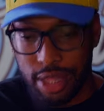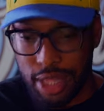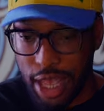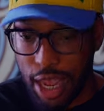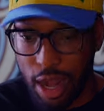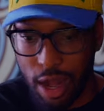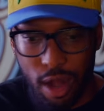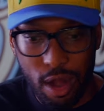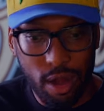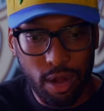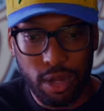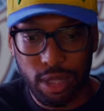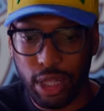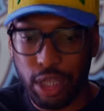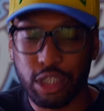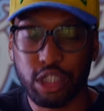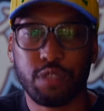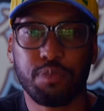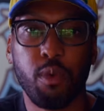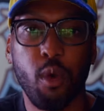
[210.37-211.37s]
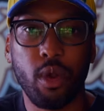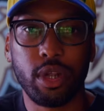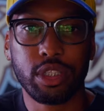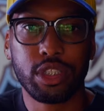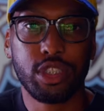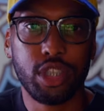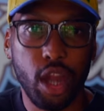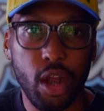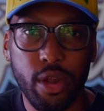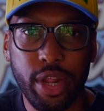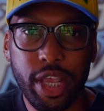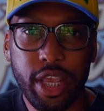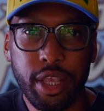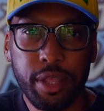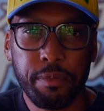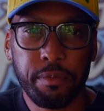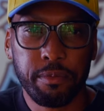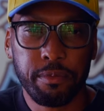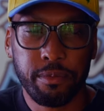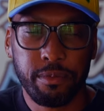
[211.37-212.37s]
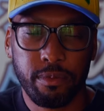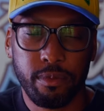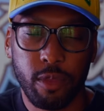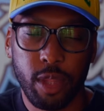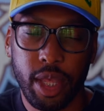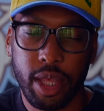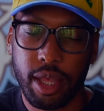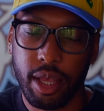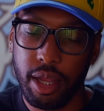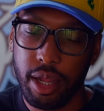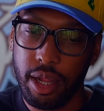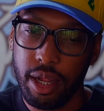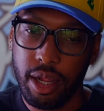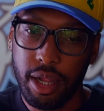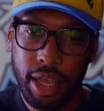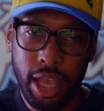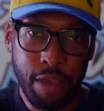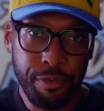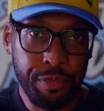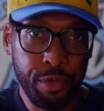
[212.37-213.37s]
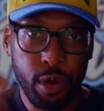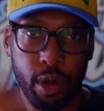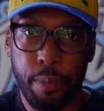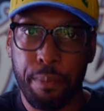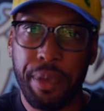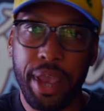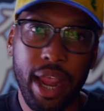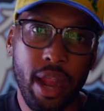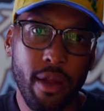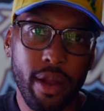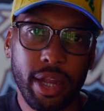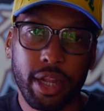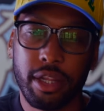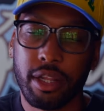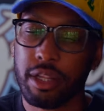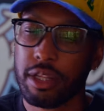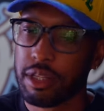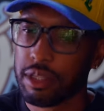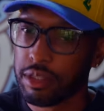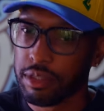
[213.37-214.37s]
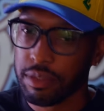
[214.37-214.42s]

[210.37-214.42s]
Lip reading: their sports journey, if you're a parent,